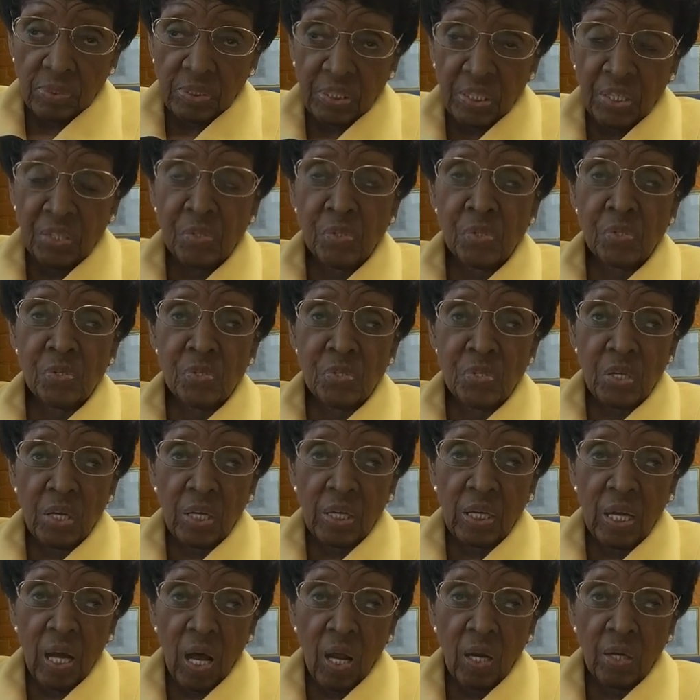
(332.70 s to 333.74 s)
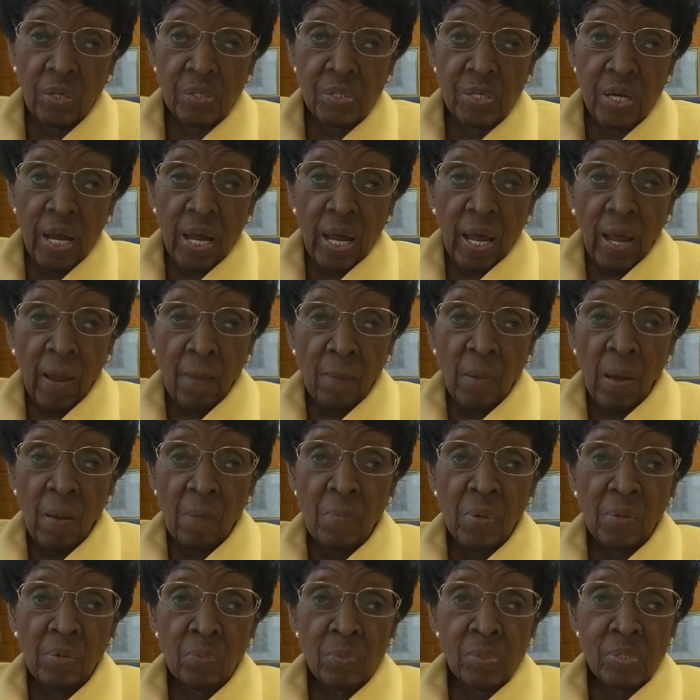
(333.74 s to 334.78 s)
Teachers College. And my
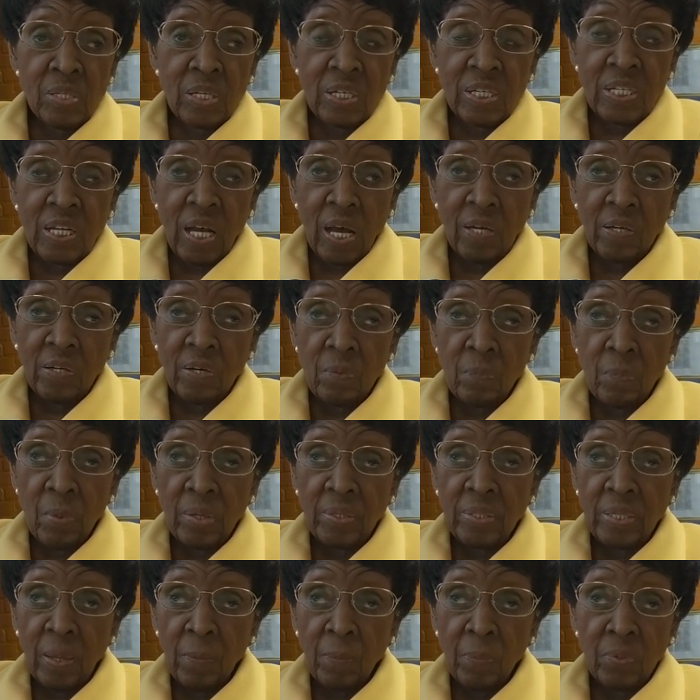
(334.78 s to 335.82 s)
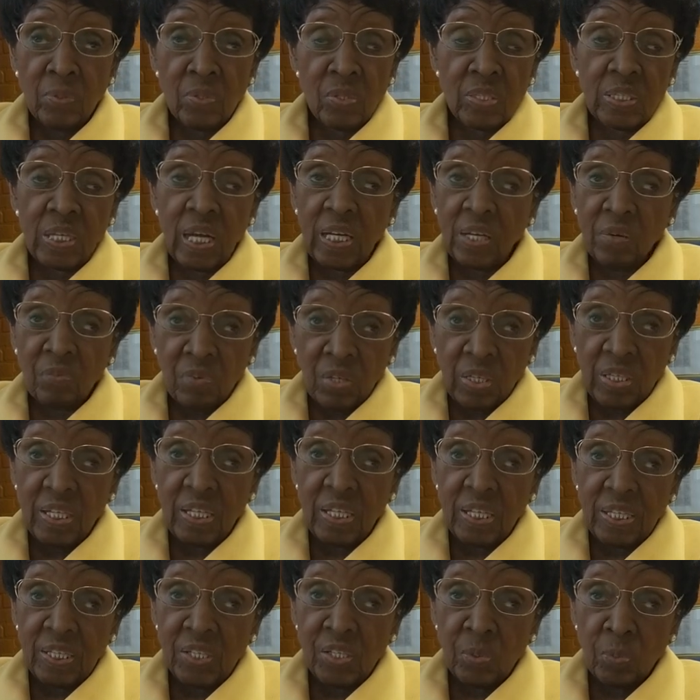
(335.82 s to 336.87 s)
mother was excited about that because I really
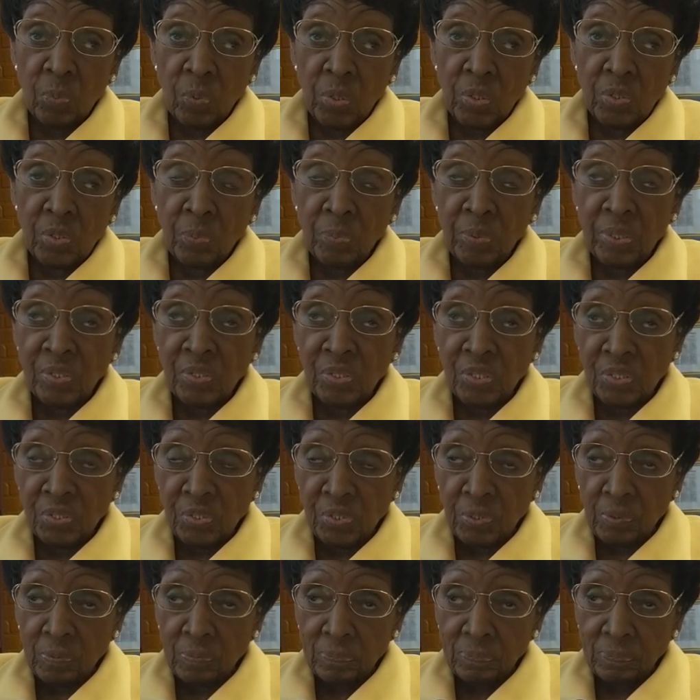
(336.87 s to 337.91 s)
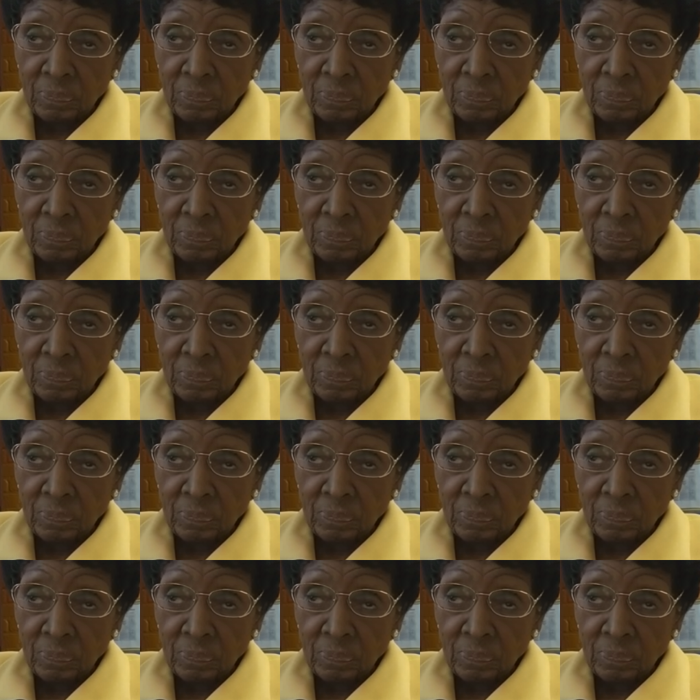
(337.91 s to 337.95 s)
think she wanted to be a teacher.